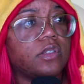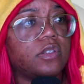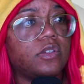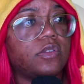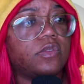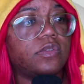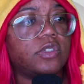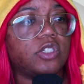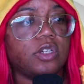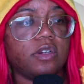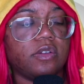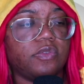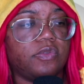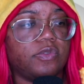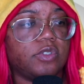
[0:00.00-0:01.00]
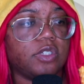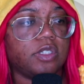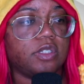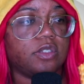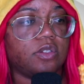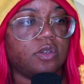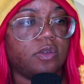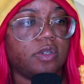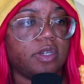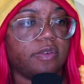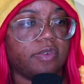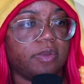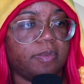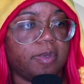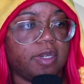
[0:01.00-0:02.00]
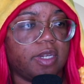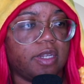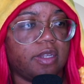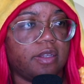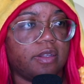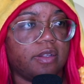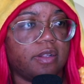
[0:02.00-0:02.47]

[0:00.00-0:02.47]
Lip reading: You should have just told everybody.